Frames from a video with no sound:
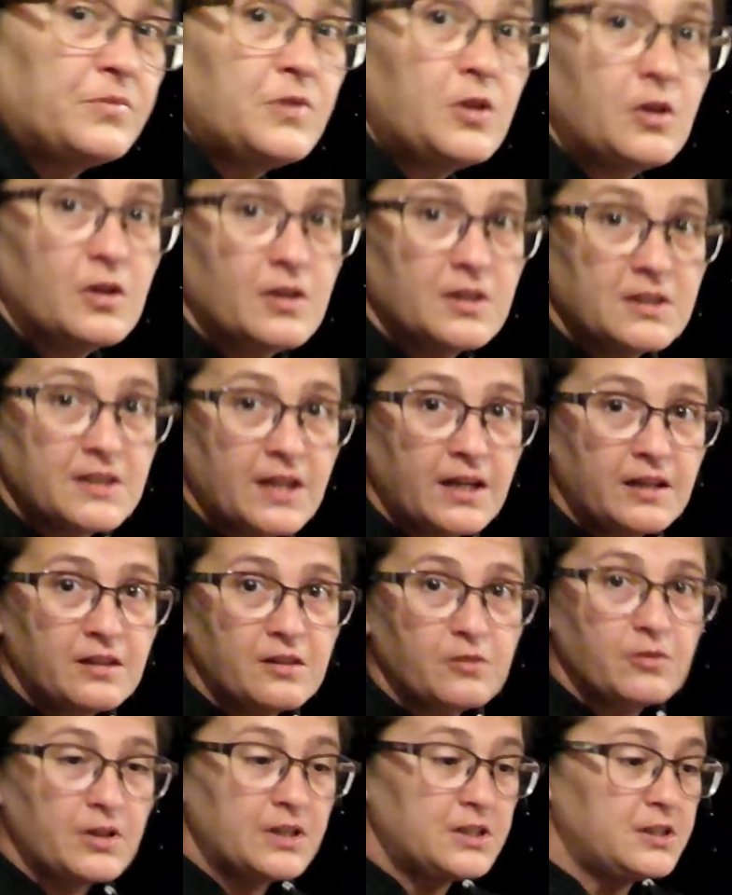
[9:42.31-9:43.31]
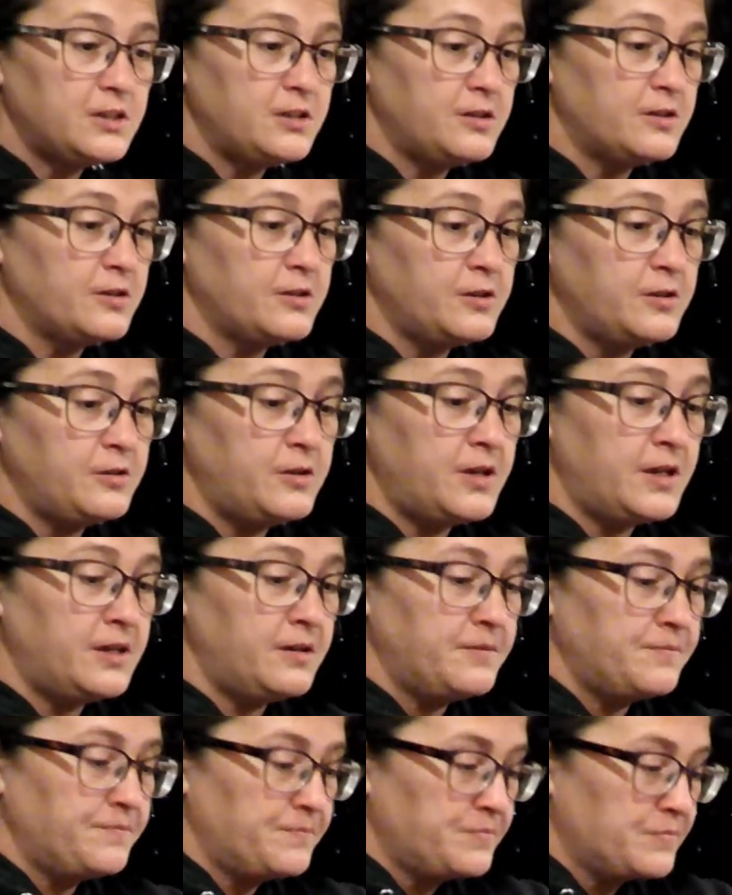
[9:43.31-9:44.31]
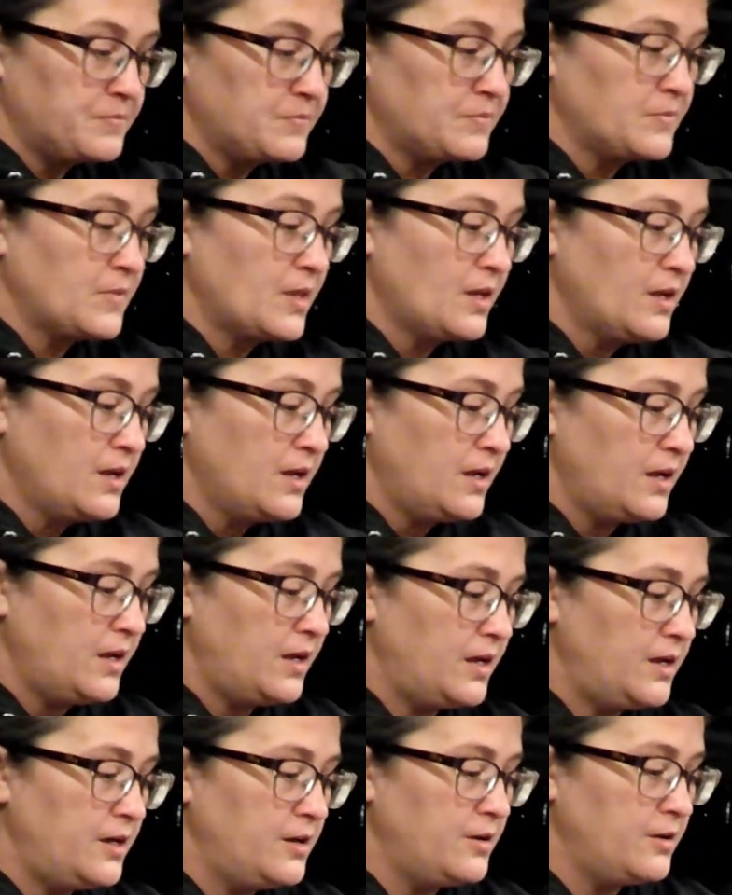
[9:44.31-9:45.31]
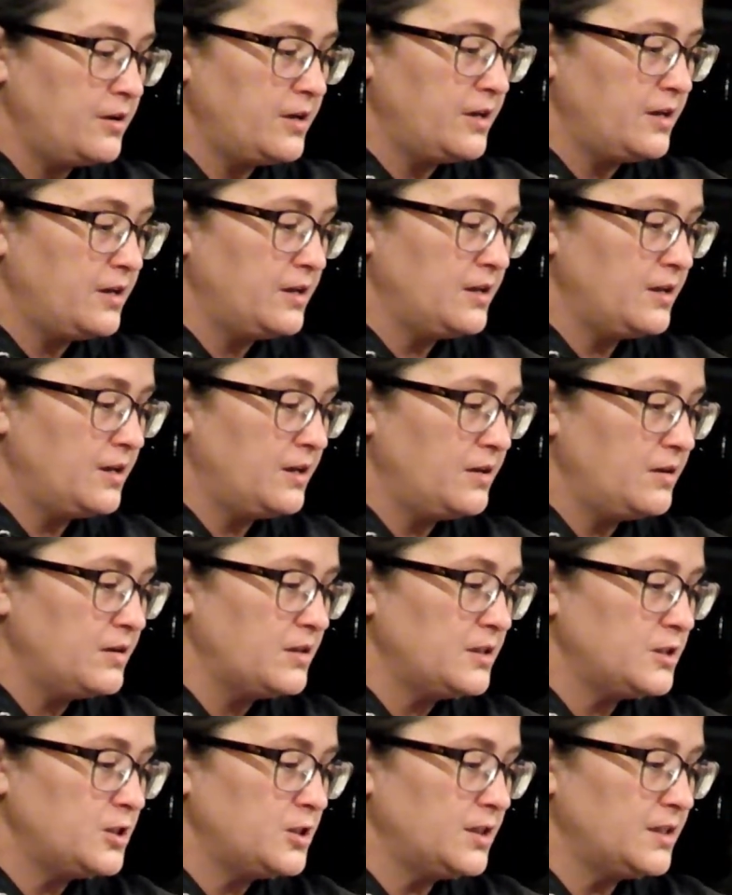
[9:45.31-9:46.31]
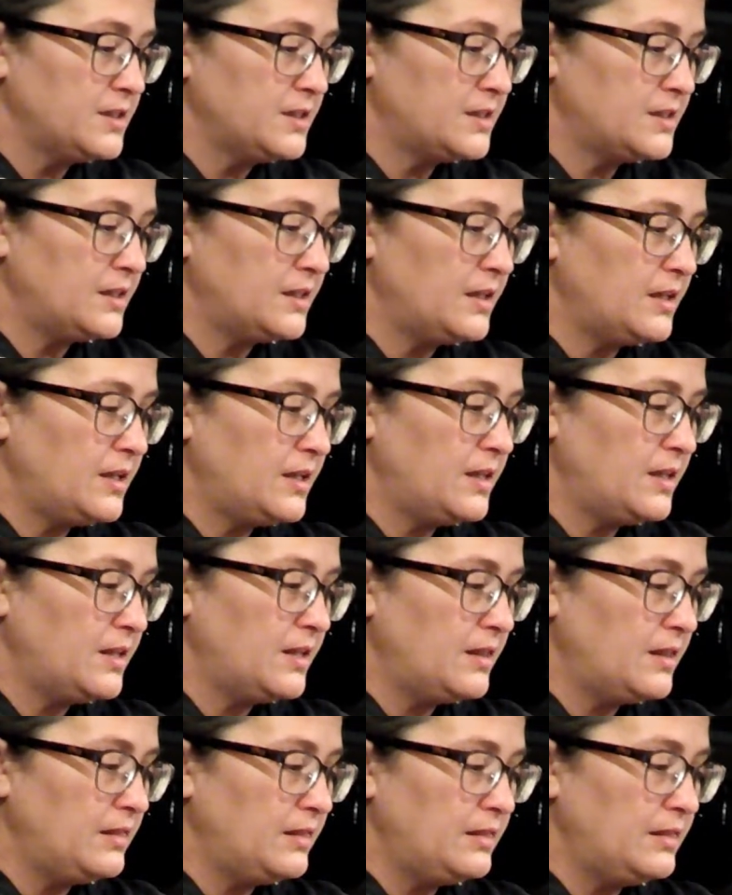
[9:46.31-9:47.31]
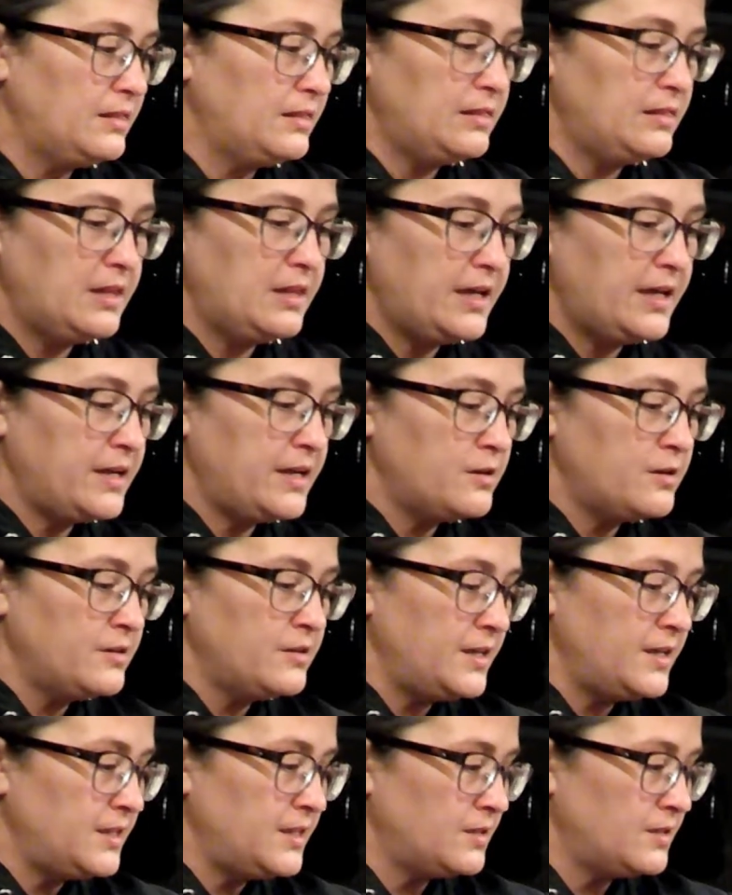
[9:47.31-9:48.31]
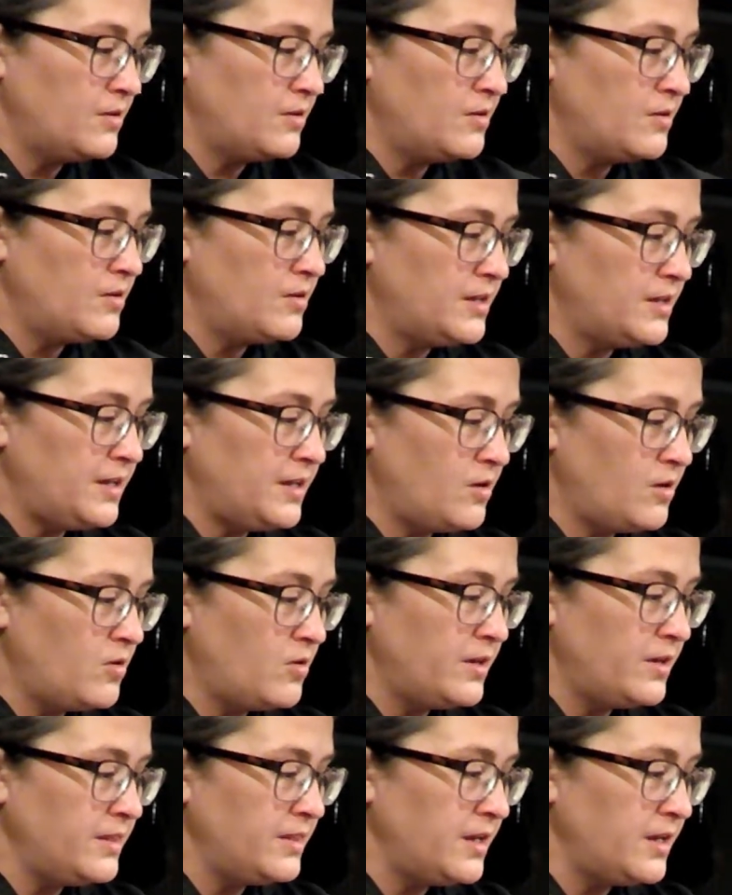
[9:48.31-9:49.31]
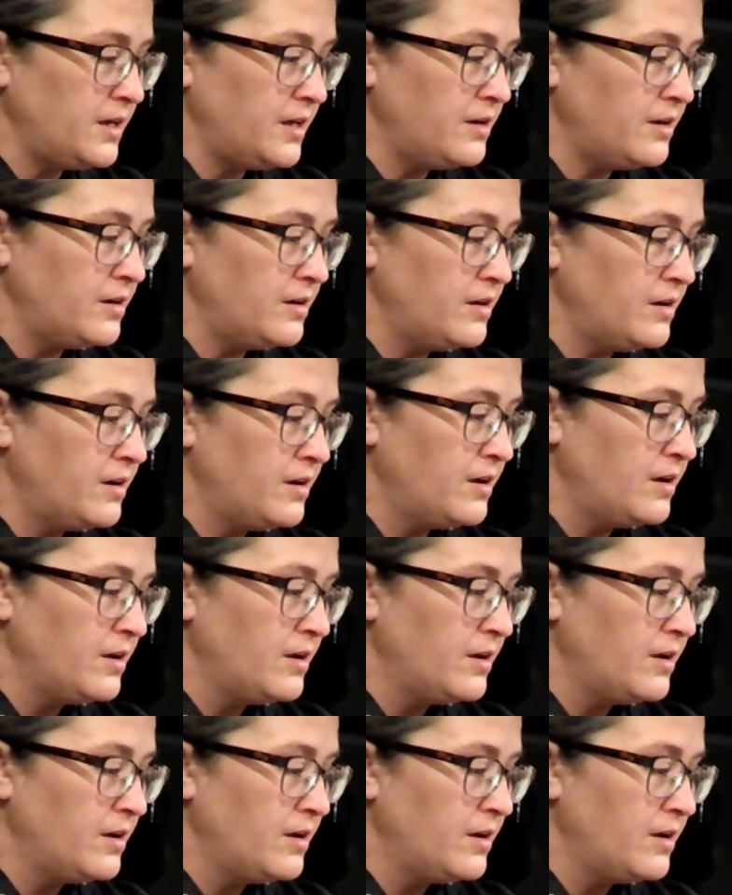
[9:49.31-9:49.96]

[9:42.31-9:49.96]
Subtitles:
You're going to take the rest of your Gouda and you're going to just layer it on there.